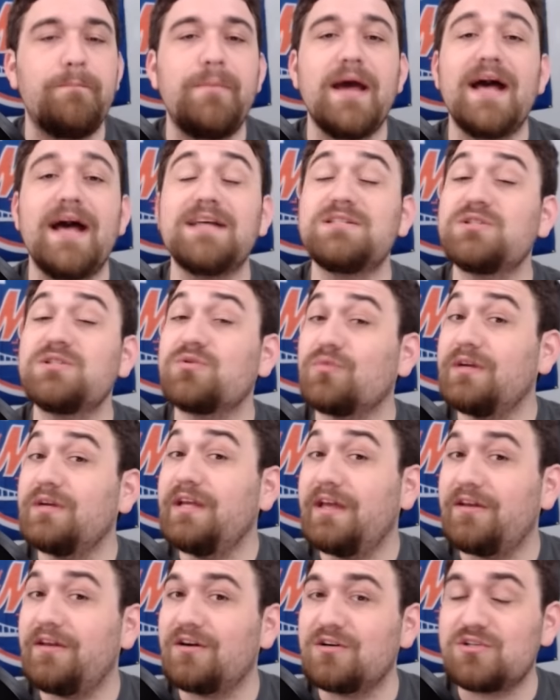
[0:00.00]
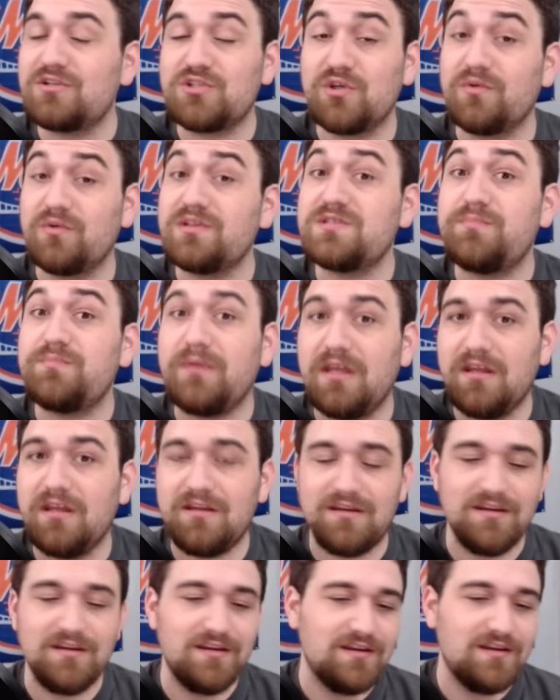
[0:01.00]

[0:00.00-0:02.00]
best three hitters, so to speak,